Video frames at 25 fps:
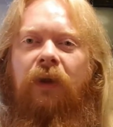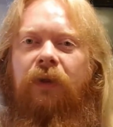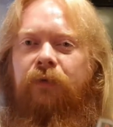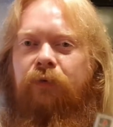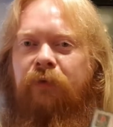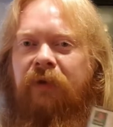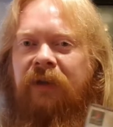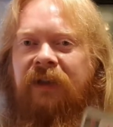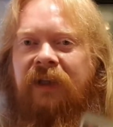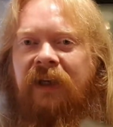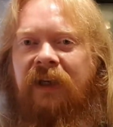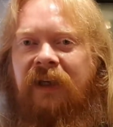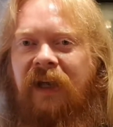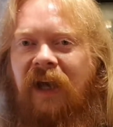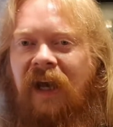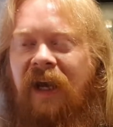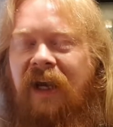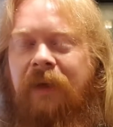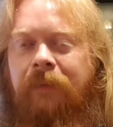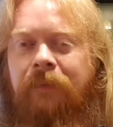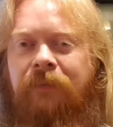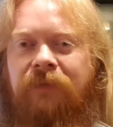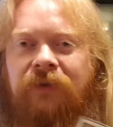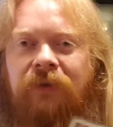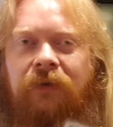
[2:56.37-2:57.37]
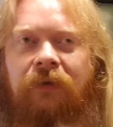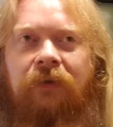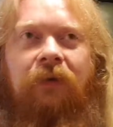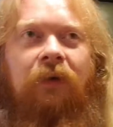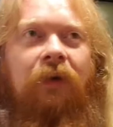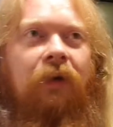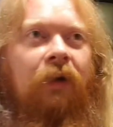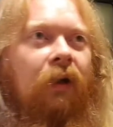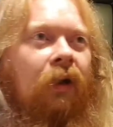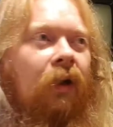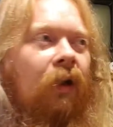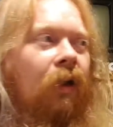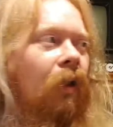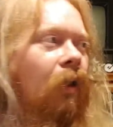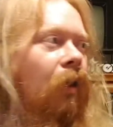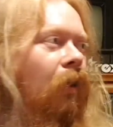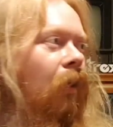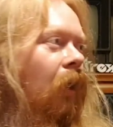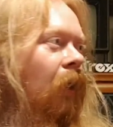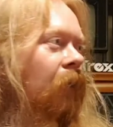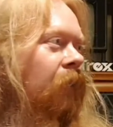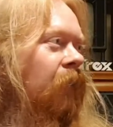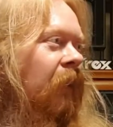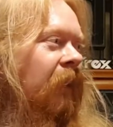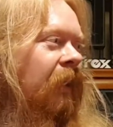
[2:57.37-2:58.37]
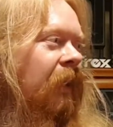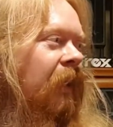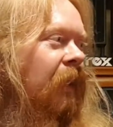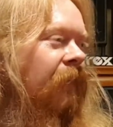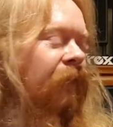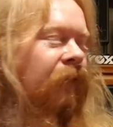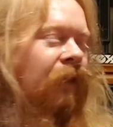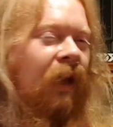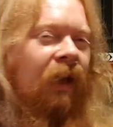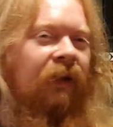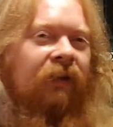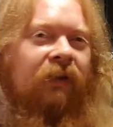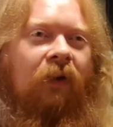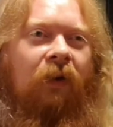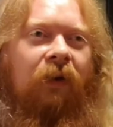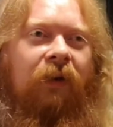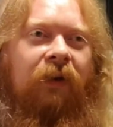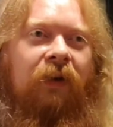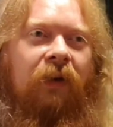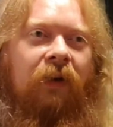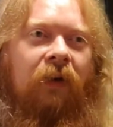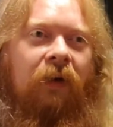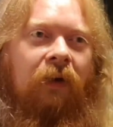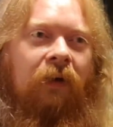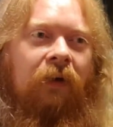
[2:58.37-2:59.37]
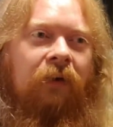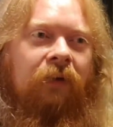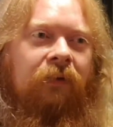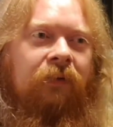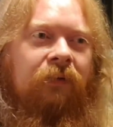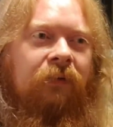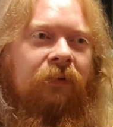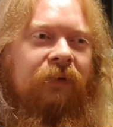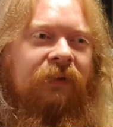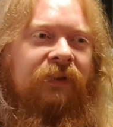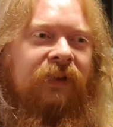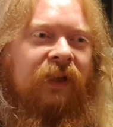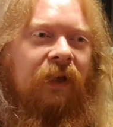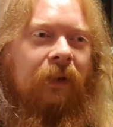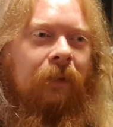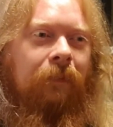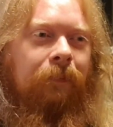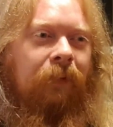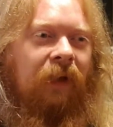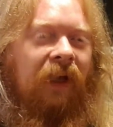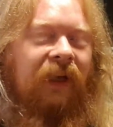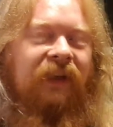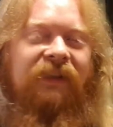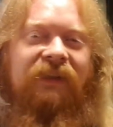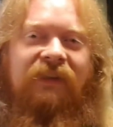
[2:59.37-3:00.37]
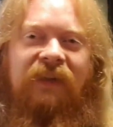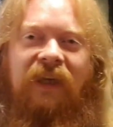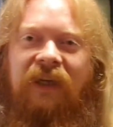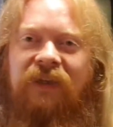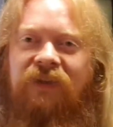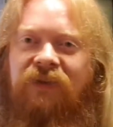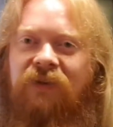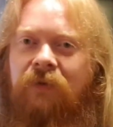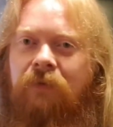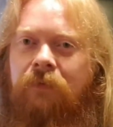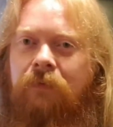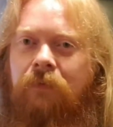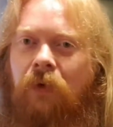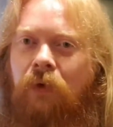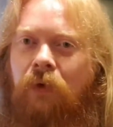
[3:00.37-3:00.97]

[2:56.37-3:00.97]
3D games, and I think they even had like a PlayStation